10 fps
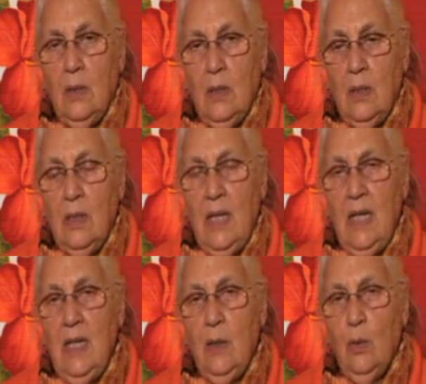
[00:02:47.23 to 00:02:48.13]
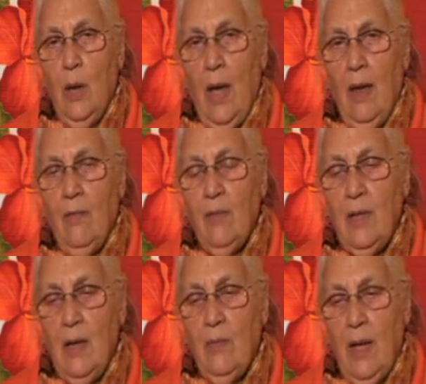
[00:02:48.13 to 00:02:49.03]
need to have and
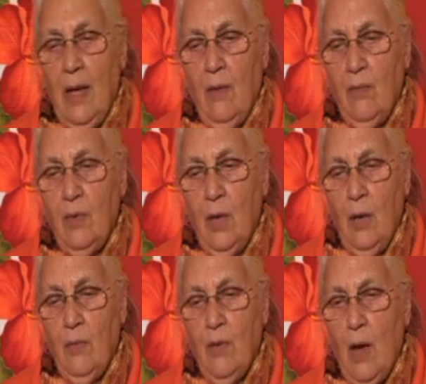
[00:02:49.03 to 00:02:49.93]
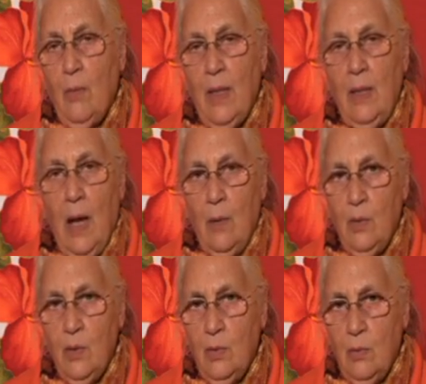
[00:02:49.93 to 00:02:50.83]
never have enough. How many
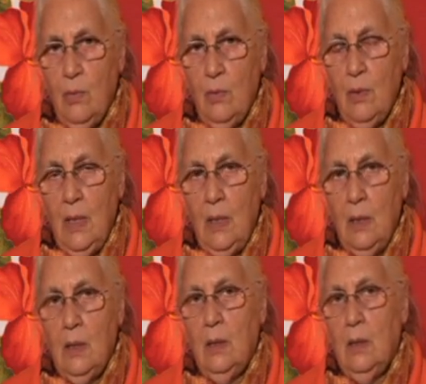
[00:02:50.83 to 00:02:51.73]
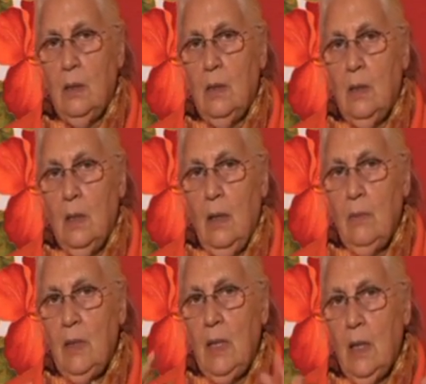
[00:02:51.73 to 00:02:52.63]
houses do you need? How
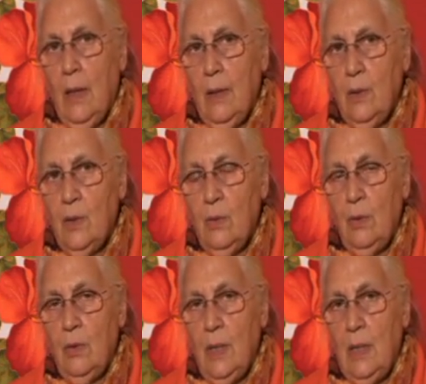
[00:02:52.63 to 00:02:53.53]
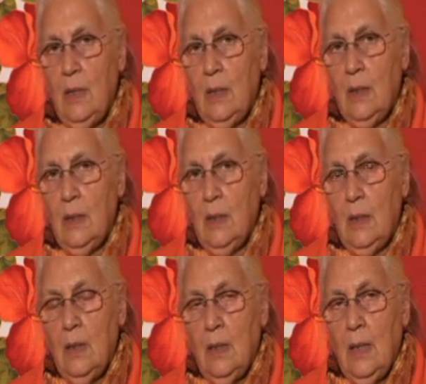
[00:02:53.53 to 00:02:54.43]
many cars do you need?
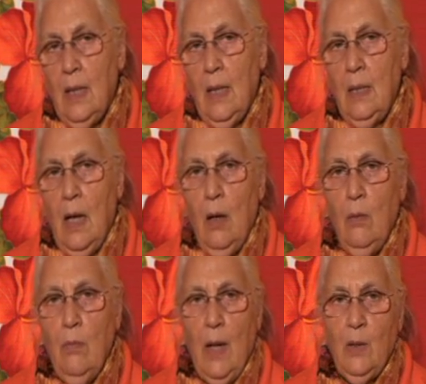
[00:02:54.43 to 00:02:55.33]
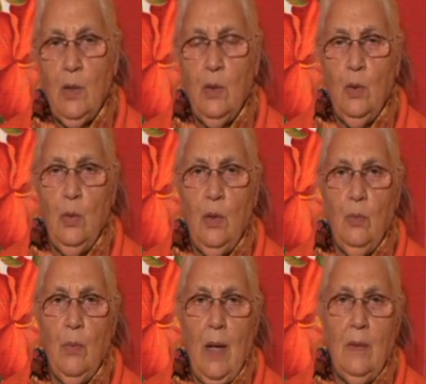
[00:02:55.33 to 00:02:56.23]
And how much do
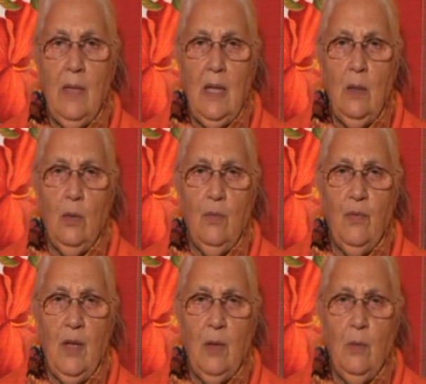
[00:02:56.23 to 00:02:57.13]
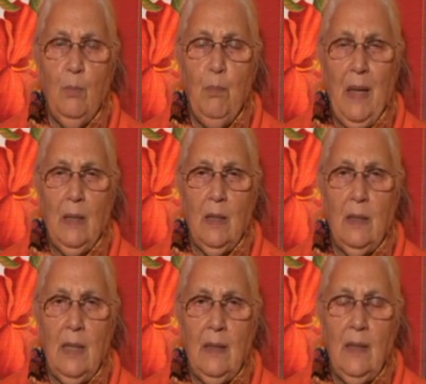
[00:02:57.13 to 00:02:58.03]
you need to feel better
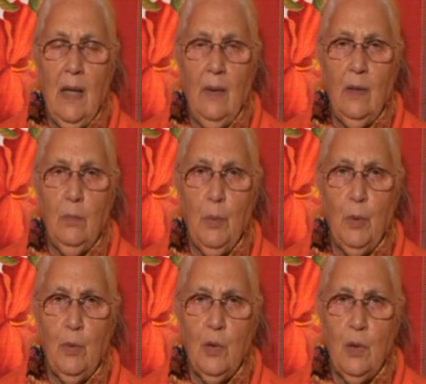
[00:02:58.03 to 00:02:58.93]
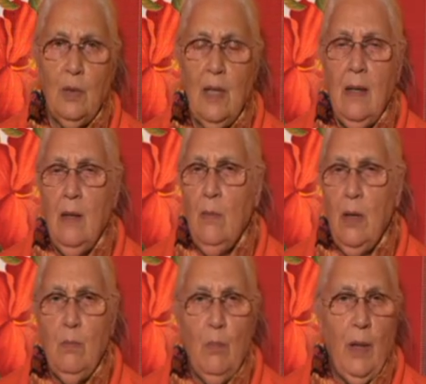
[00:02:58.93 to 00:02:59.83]
than the other person,
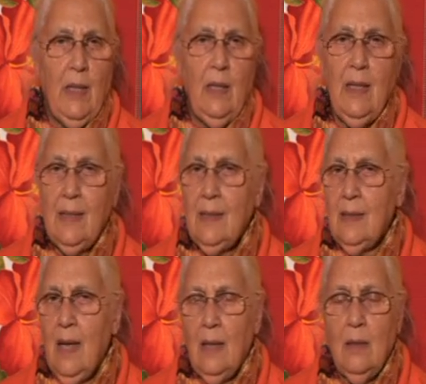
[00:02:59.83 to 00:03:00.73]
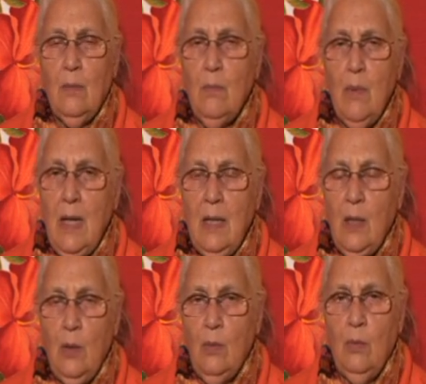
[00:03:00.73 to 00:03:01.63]
that money does not make
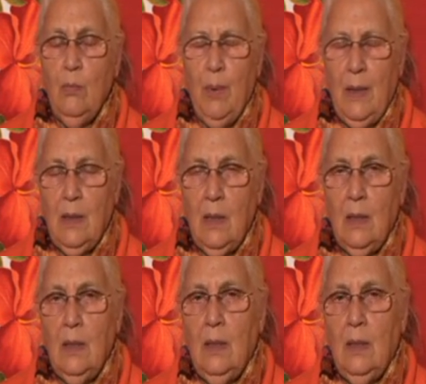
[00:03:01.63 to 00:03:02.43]
you better